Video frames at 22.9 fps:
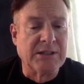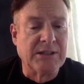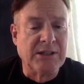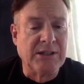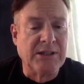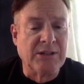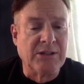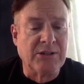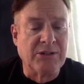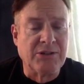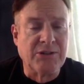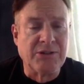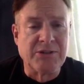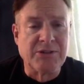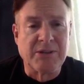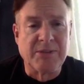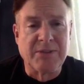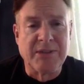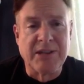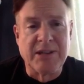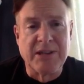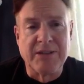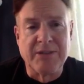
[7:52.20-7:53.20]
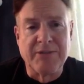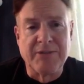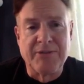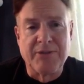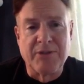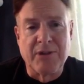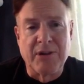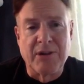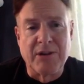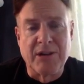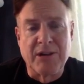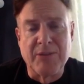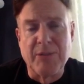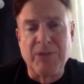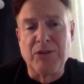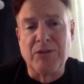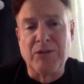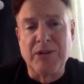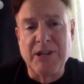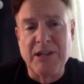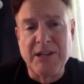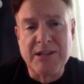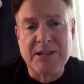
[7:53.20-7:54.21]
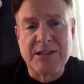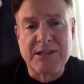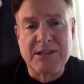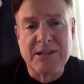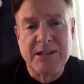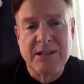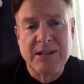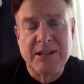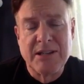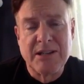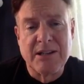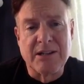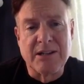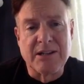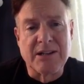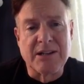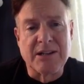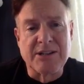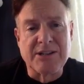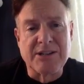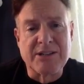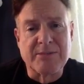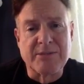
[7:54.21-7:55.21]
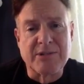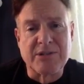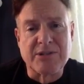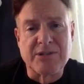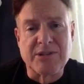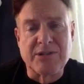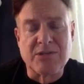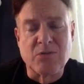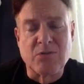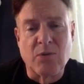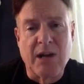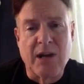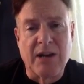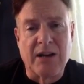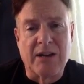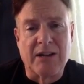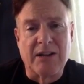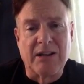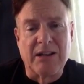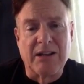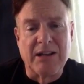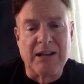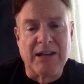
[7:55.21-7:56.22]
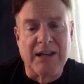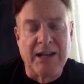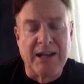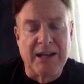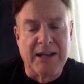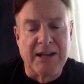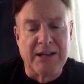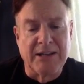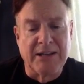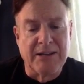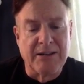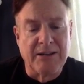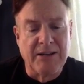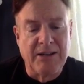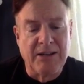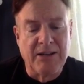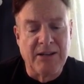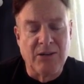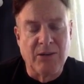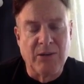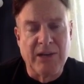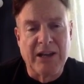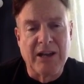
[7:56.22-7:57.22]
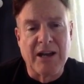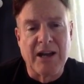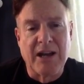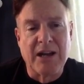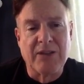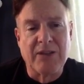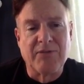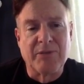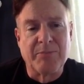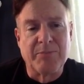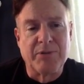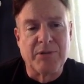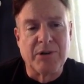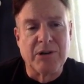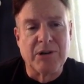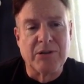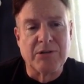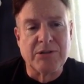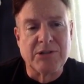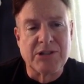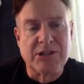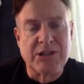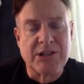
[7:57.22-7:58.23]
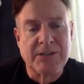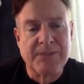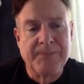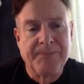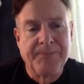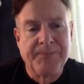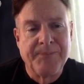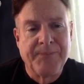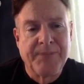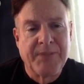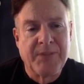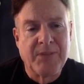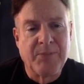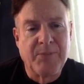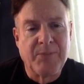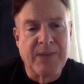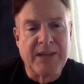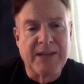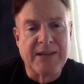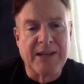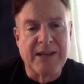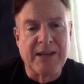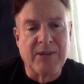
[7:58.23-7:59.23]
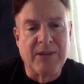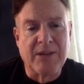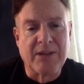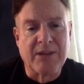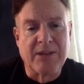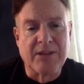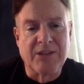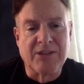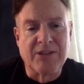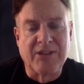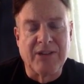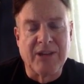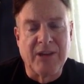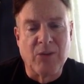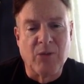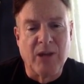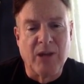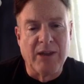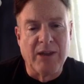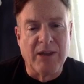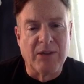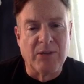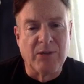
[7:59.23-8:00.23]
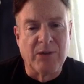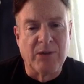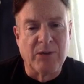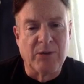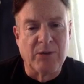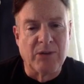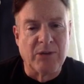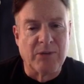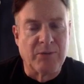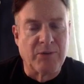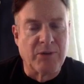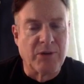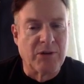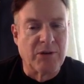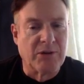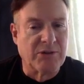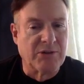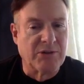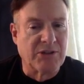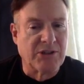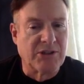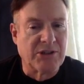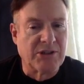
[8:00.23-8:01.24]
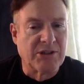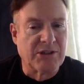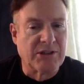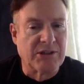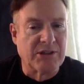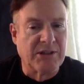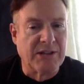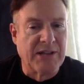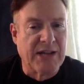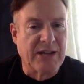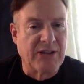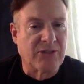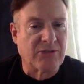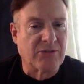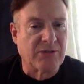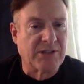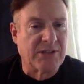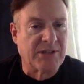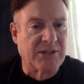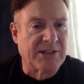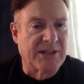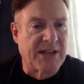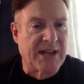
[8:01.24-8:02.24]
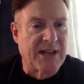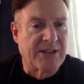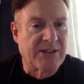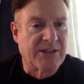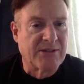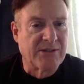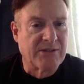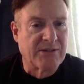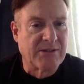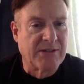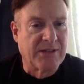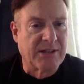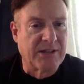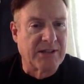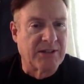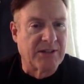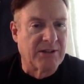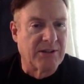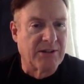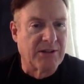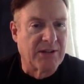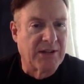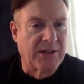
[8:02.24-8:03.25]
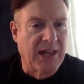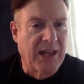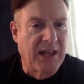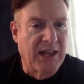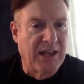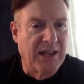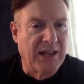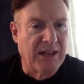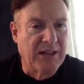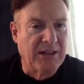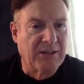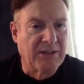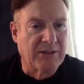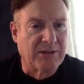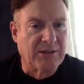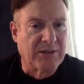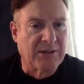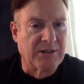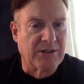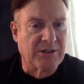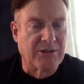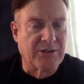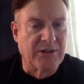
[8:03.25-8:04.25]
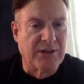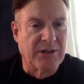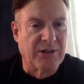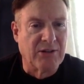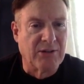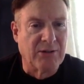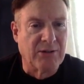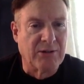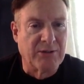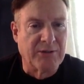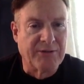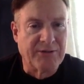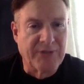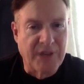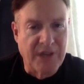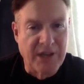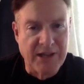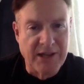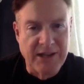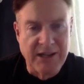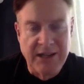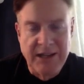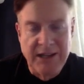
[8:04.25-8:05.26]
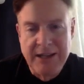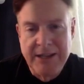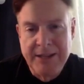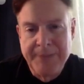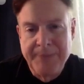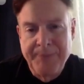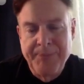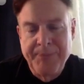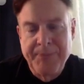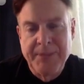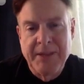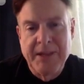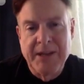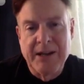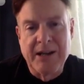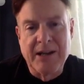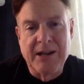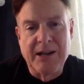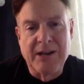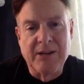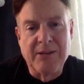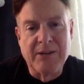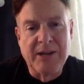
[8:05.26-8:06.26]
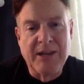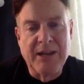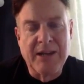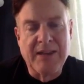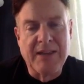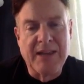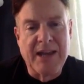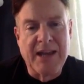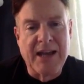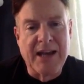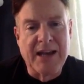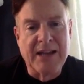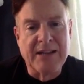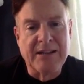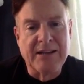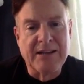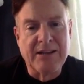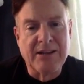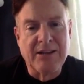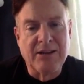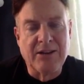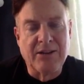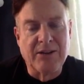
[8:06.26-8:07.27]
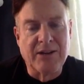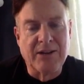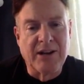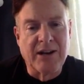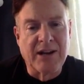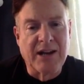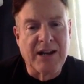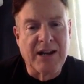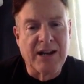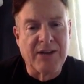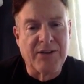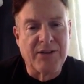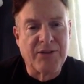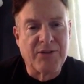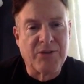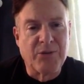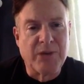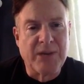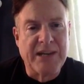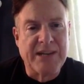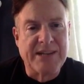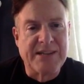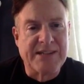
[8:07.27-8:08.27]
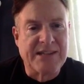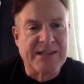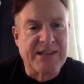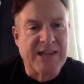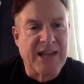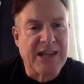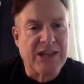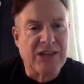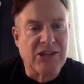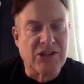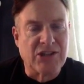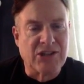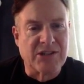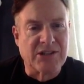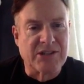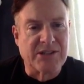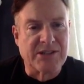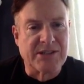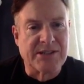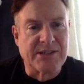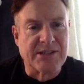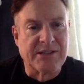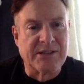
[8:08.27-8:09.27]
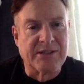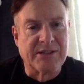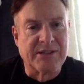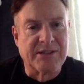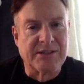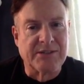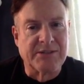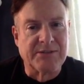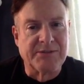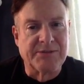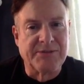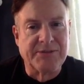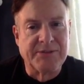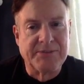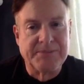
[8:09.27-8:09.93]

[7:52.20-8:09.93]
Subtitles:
do something for our communities and our customers as well. And we kind of approached the pandemic the same that we would approach a natural disaster like a hurricane or a tornado or flood, in that there are kind of three stages of